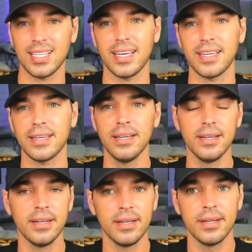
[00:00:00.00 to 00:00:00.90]
like
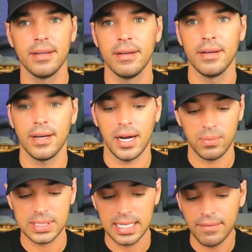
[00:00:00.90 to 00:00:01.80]
I
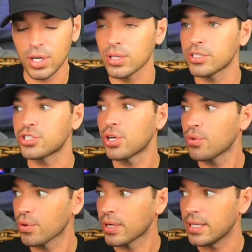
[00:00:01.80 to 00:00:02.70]
was never on the show
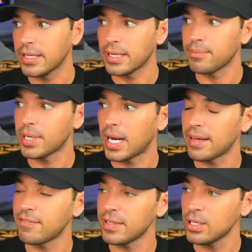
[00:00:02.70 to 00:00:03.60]
or anything, but I
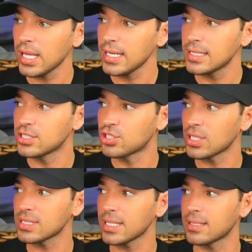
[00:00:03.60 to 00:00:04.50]
feel like it's
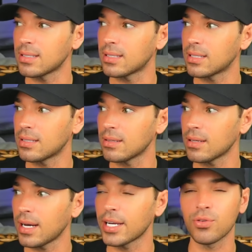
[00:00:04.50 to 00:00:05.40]
just like
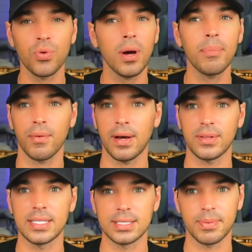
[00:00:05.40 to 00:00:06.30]
I grew up around
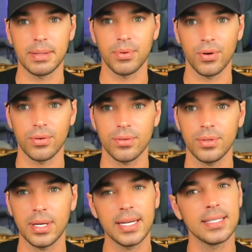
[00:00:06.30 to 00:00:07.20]
these people,
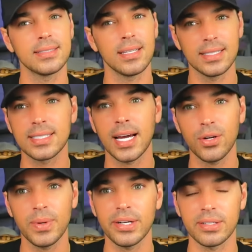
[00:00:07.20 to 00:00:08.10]
and it it's kind
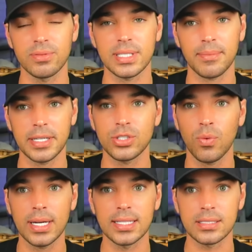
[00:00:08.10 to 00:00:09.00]
of weird. It was like my
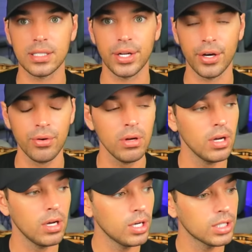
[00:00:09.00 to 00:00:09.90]
twenties, you know.
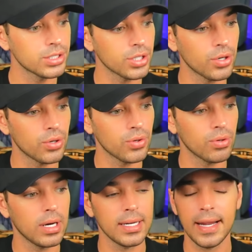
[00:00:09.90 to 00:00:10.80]
So,
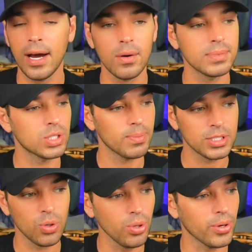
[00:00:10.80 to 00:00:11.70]
and now I'm so
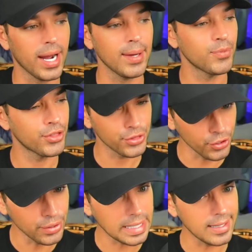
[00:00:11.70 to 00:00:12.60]
much older. I am
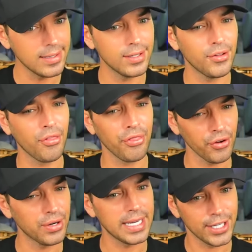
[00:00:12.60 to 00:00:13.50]
thirty,
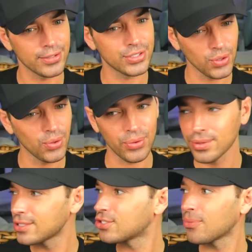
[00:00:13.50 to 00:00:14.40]
thirty years old.
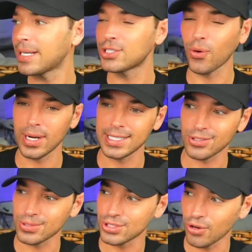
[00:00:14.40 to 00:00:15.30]
So my twenties
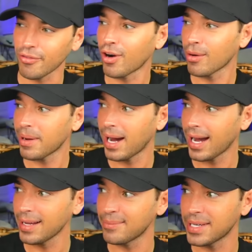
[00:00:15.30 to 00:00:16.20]
are so far
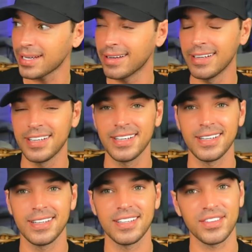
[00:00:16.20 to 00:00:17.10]
behind me.
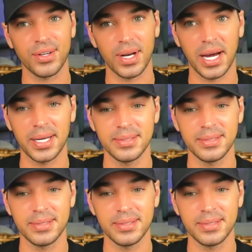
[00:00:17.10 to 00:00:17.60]
They're not.